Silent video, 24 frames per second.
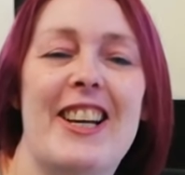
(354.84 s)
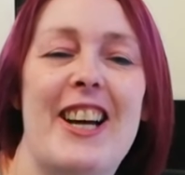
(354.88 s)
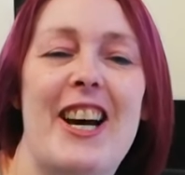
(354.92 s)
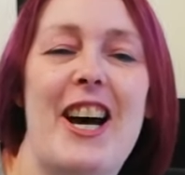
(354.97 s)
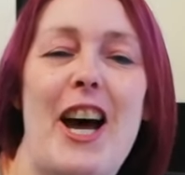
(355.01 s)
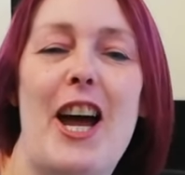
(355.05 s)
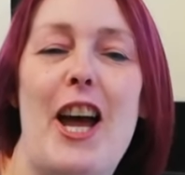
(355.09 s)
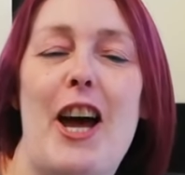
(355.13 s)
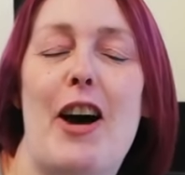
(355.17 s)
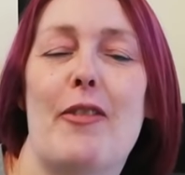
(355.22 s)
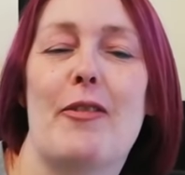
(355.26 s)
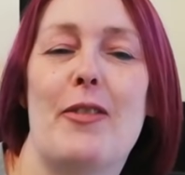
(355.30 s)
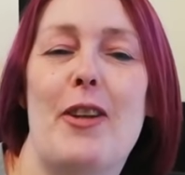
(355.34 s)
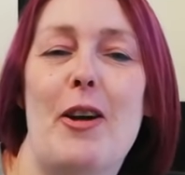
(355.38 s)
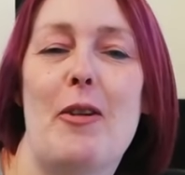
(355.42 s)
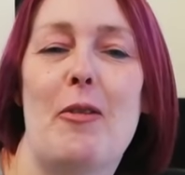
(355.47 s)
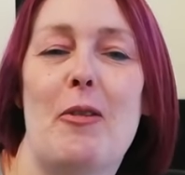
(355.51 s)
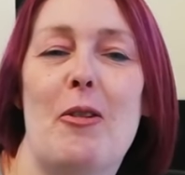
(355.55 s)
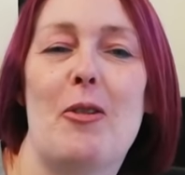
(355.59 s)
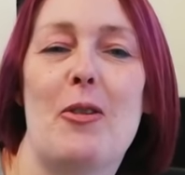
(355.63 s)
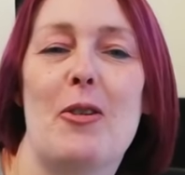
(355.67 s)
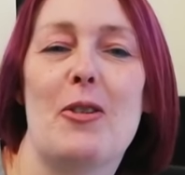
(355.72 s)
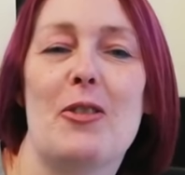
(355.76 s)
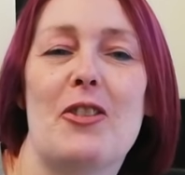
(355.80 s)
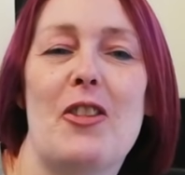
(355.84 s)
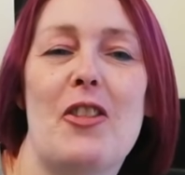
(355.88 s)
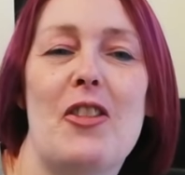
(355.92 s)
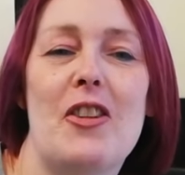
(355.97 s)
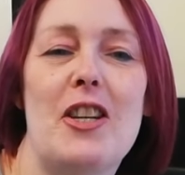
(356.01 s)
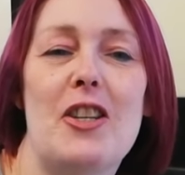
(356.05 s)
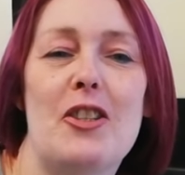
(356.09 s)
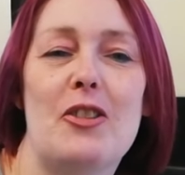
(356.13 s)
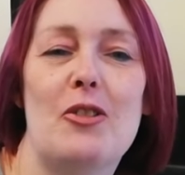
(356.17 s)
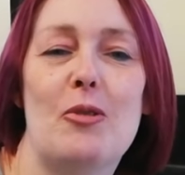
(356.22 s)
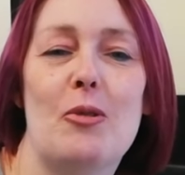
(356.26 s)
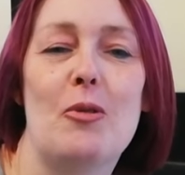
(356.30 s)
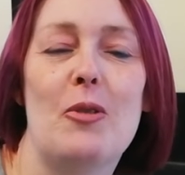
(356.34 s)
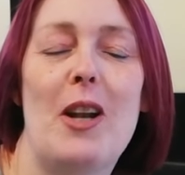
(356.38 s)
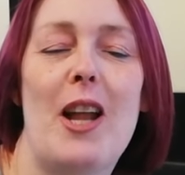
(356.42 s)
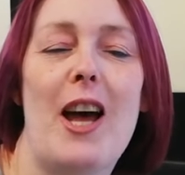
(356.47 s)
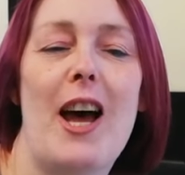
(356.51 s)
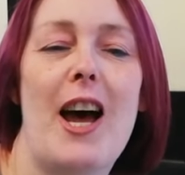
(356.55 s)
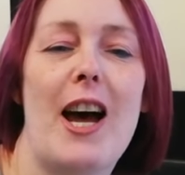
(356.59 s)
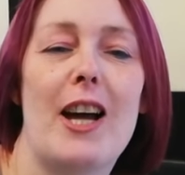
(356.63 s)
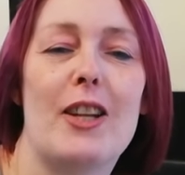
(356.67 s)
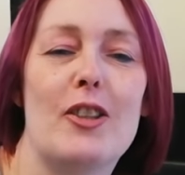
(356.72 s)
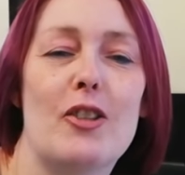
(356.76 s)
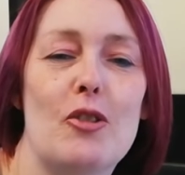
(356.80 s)
I have now lost 3 stone
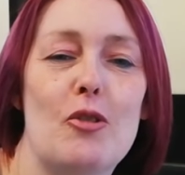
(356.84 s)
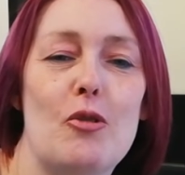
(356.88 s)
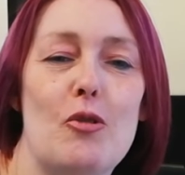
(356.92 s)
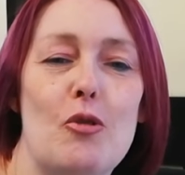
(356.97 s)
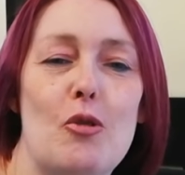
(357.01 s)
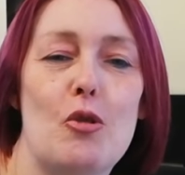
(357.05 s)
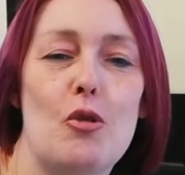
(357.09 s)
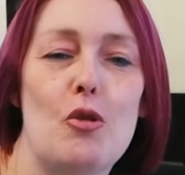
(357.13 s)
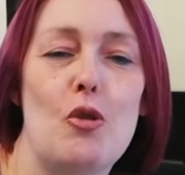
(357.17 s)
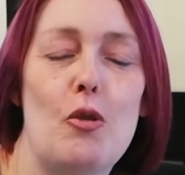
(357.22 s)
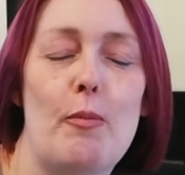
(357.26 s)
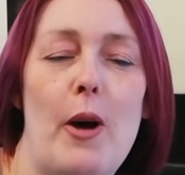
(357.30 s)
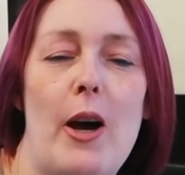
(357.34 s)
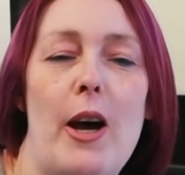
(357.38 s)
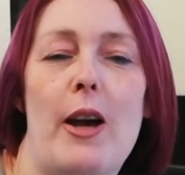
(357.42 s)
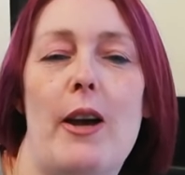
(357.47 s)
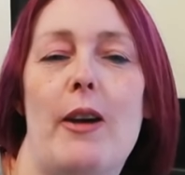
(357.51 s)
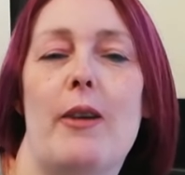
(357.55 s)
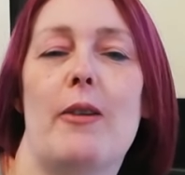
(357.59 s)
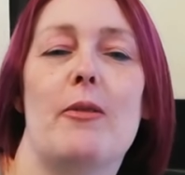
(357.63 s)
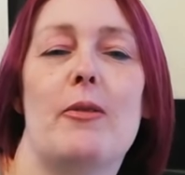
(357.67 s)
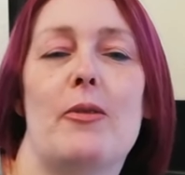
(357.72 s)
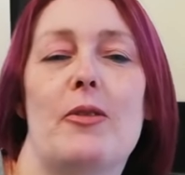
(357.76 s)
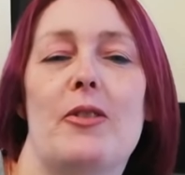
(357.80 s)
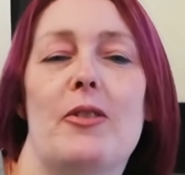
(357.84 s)
and 2 pounds.